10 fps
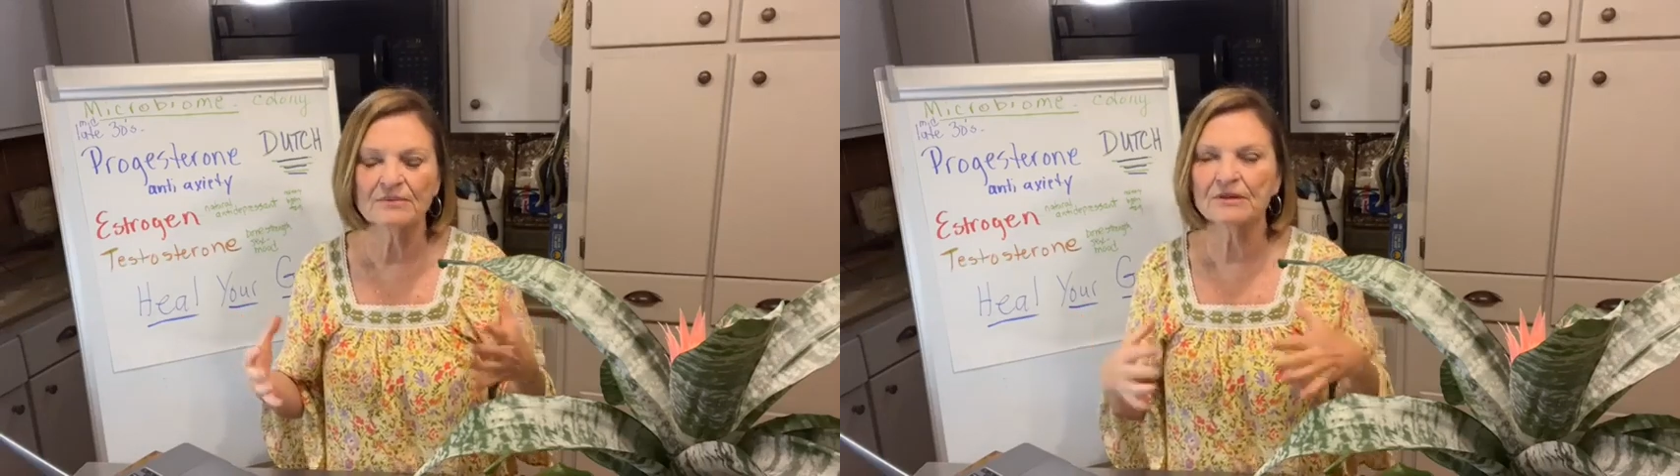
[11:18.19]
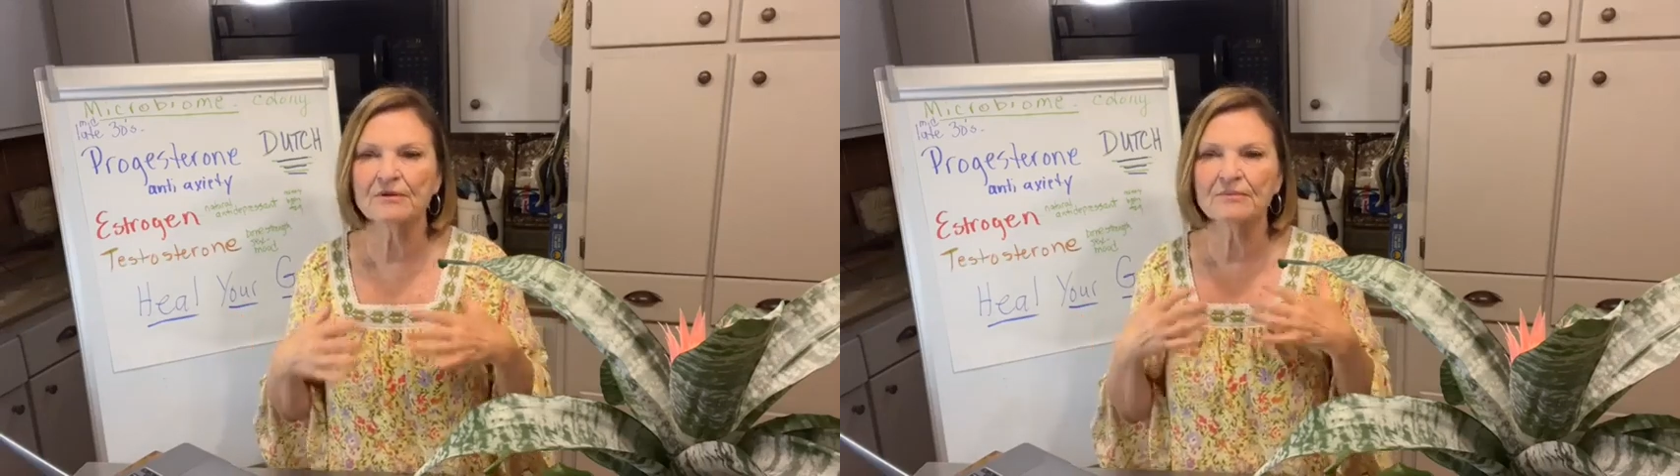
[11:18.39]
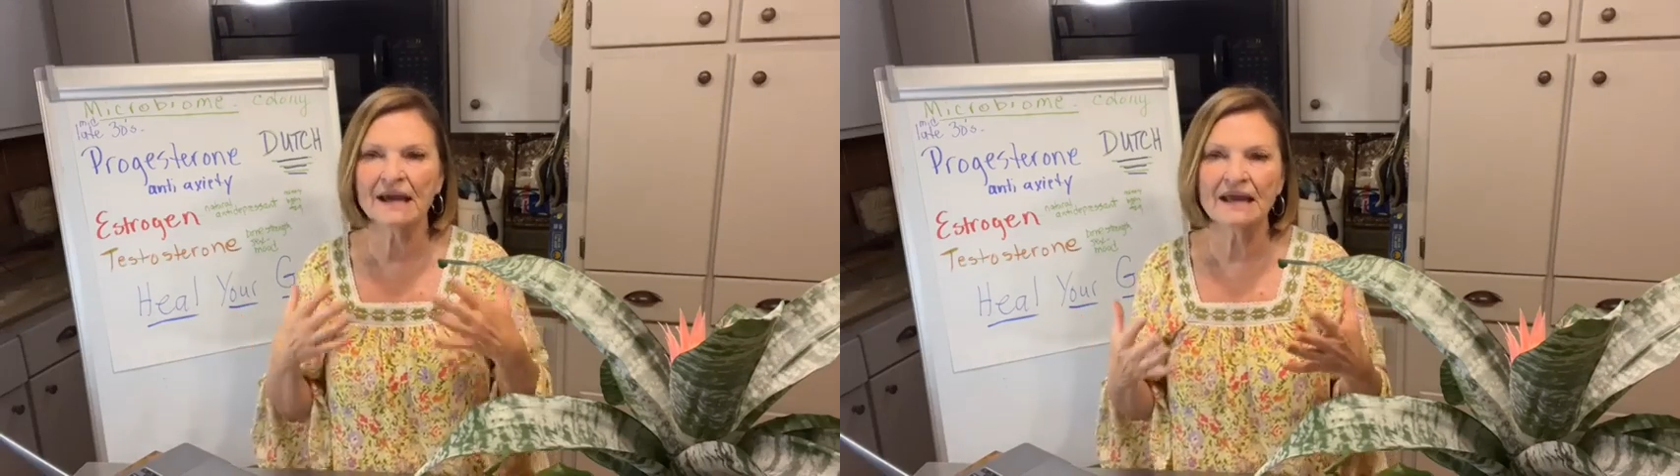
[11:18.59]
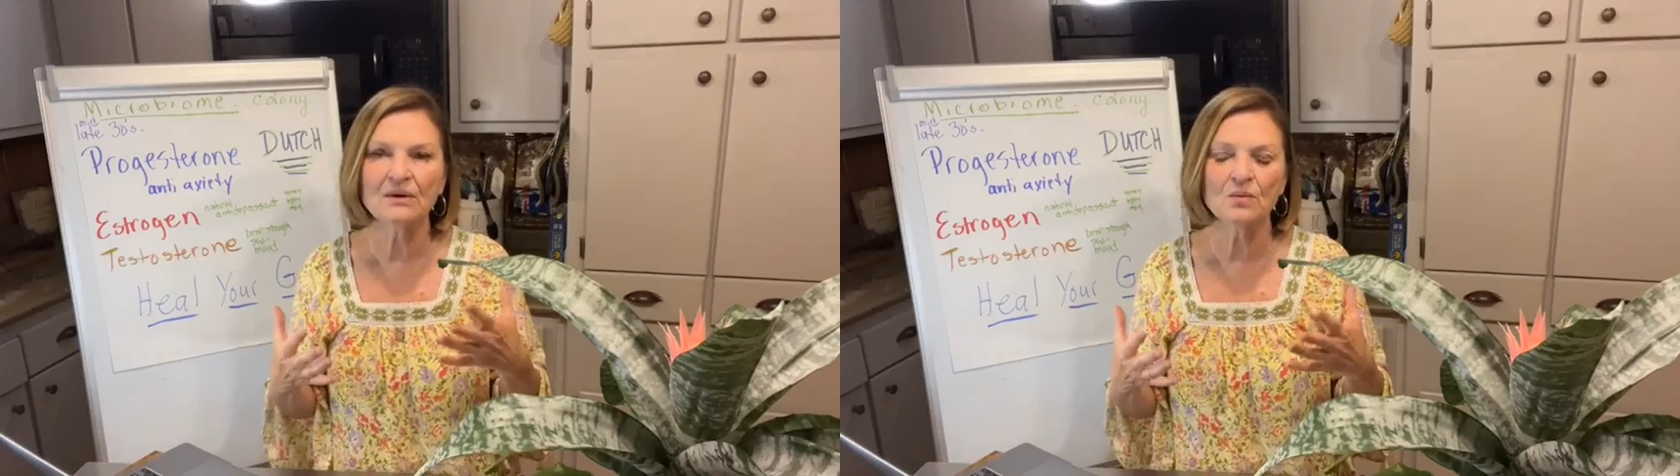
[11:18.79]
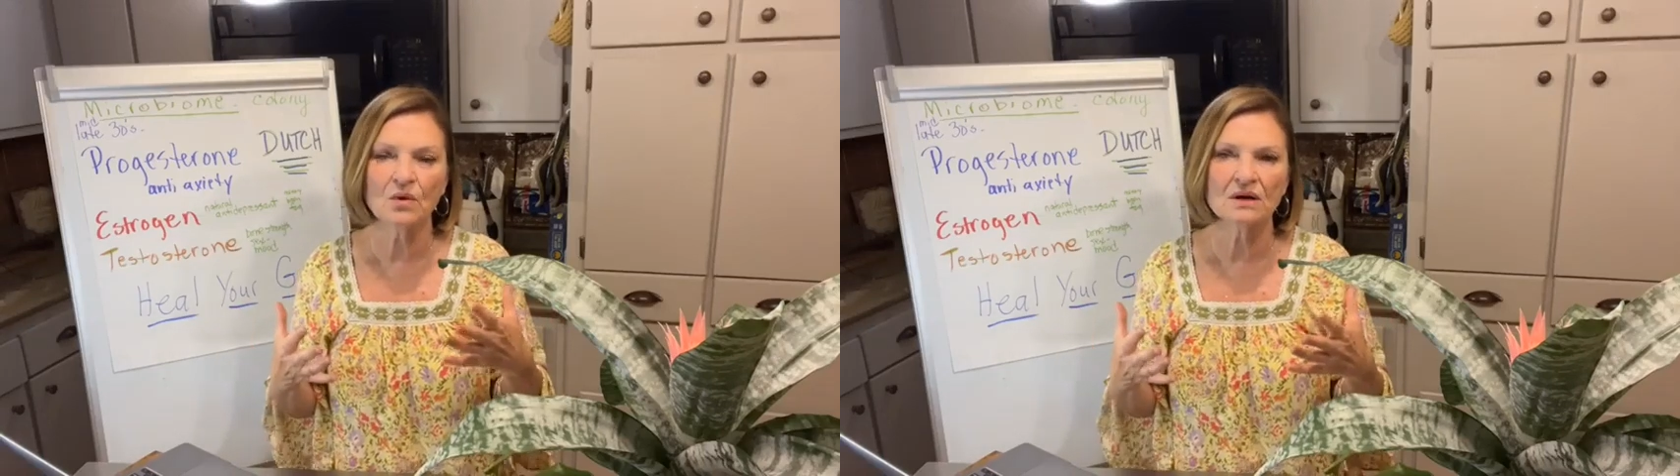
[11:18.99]
but the
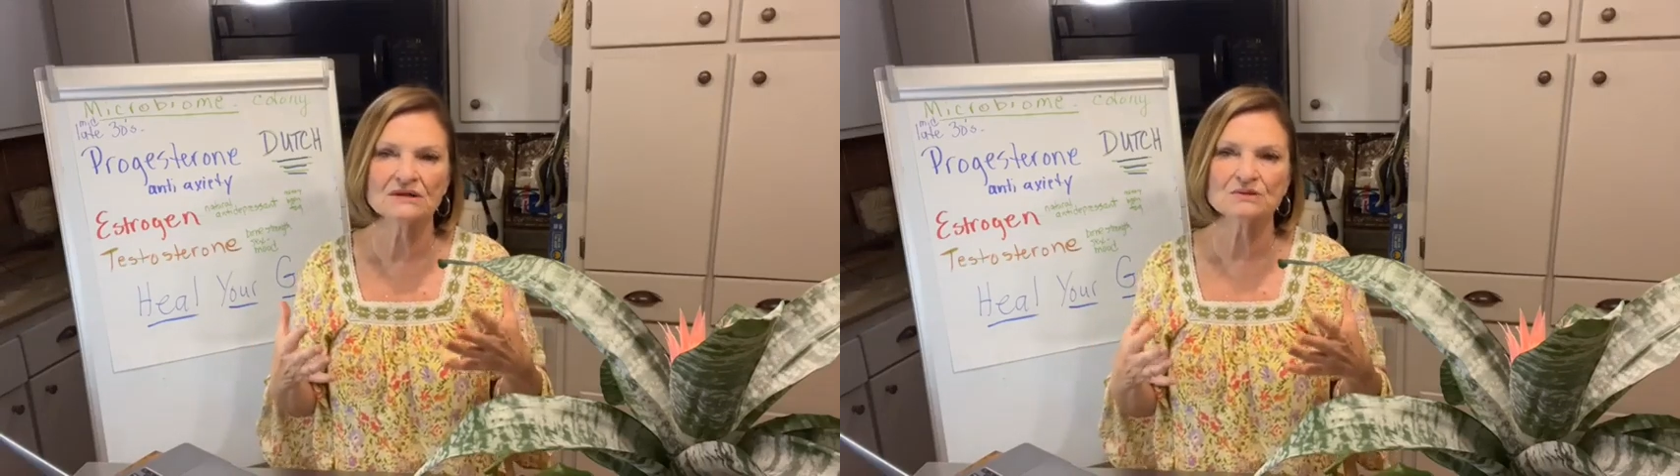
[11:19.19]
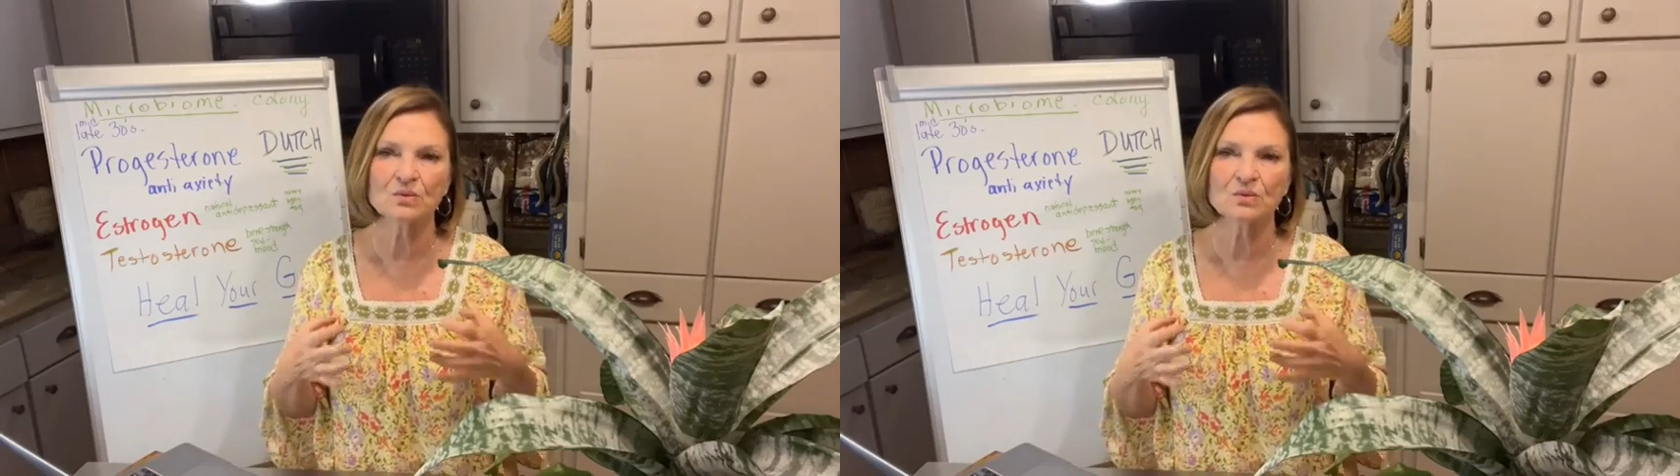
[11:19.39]
main ones